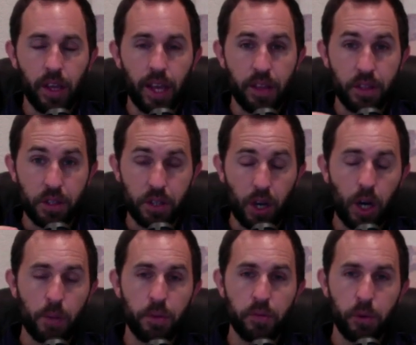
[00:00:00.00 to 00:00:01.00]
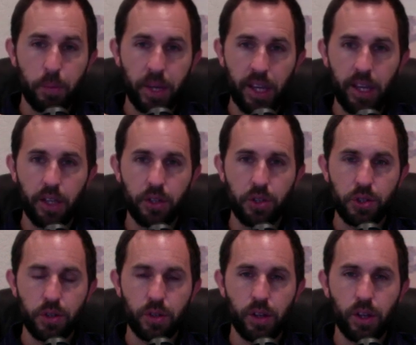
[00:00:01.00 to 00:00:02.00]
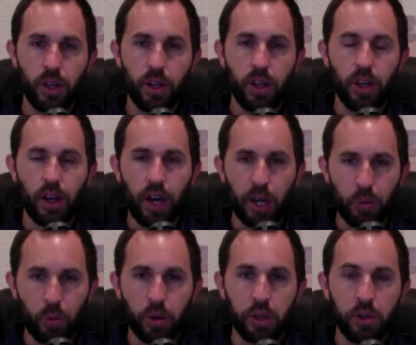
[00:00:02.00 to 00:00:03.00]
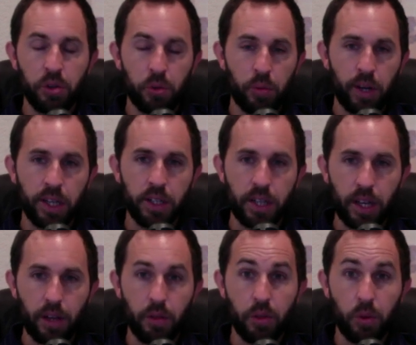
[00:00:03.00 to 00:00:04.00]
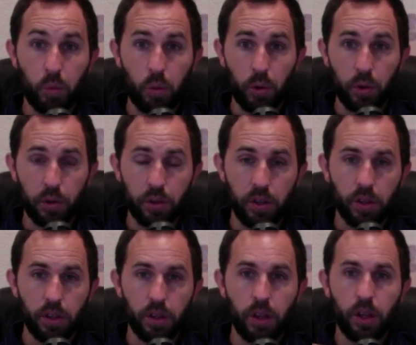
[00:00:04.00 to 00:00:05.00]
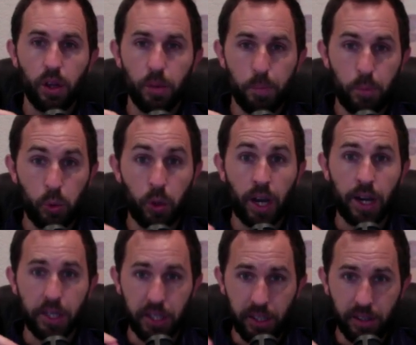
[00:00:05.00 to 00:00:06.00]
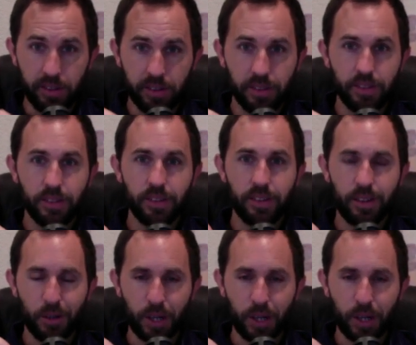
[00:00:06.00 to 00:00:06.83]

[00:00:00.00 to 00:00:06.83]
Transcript: At the top of your page, I want you to write down the word Bugatti, all